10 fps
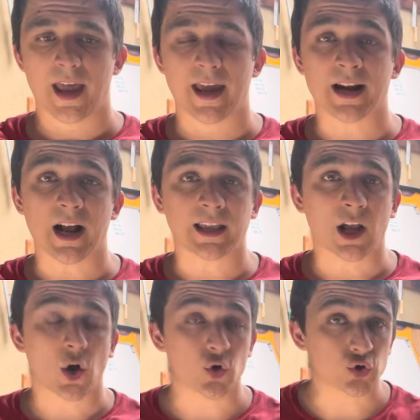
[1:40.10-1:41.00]
and I
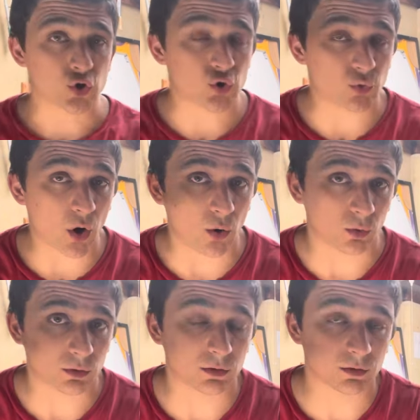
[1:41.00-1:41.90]
can
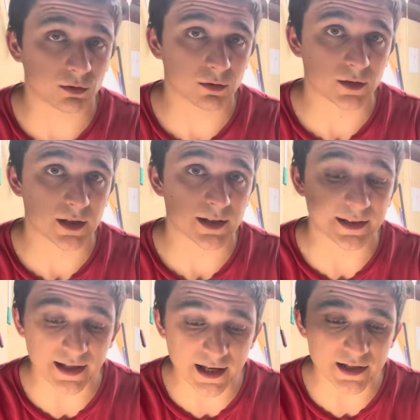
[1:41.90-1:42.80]
control
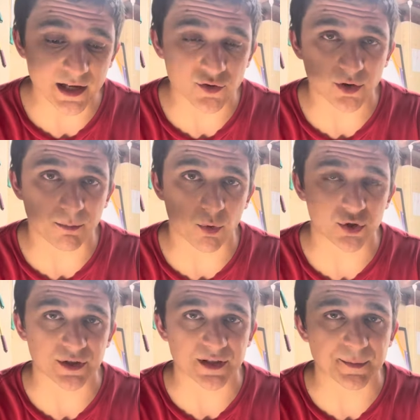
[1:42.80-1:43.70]
the eccentric
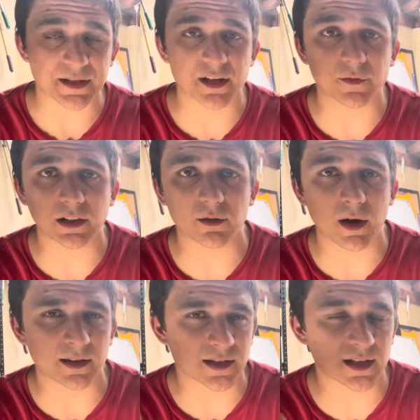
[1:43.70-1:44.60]
portion, specifically
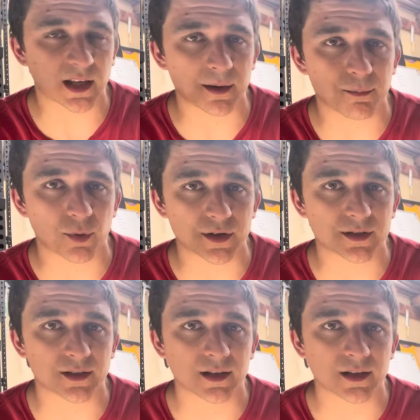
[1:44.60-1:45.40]
around the sticking point,